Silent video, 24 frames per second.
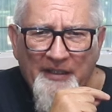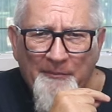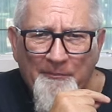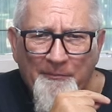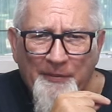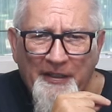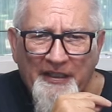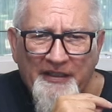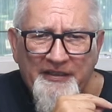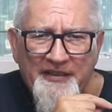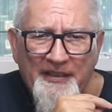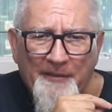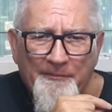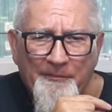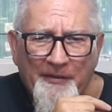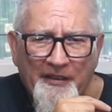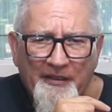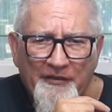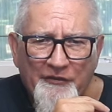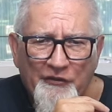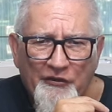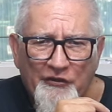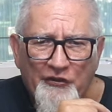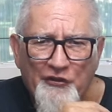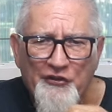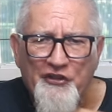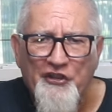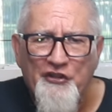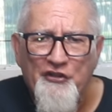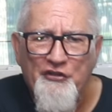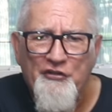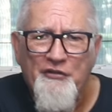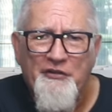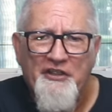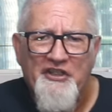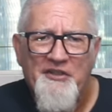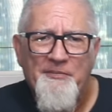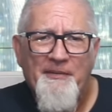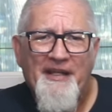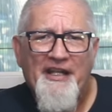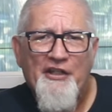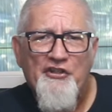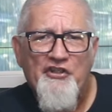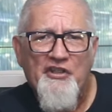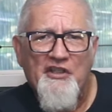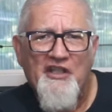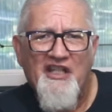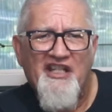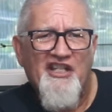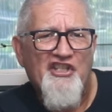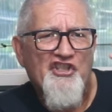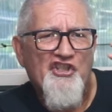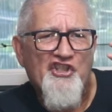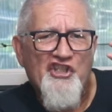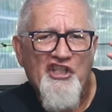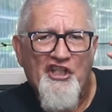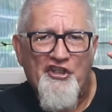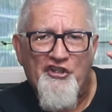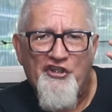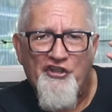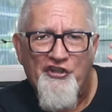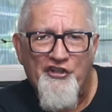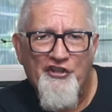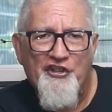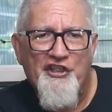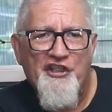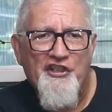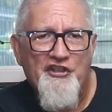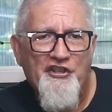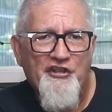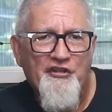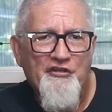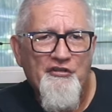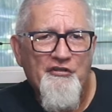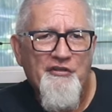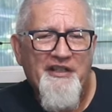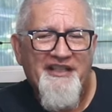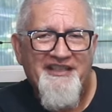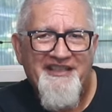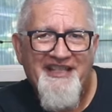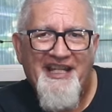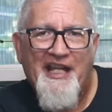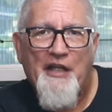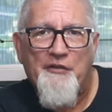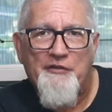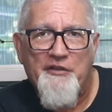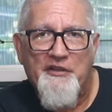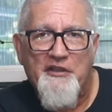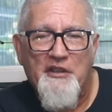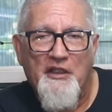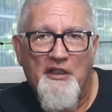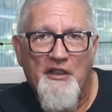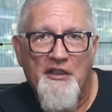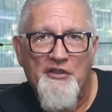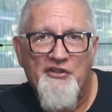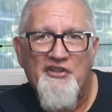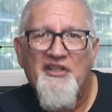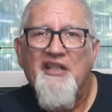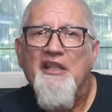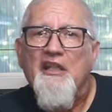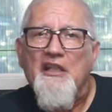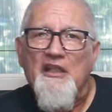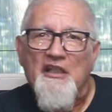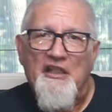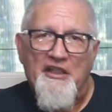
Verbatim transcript: and picked up a, there's a new expansion, it's just 32 encounter cards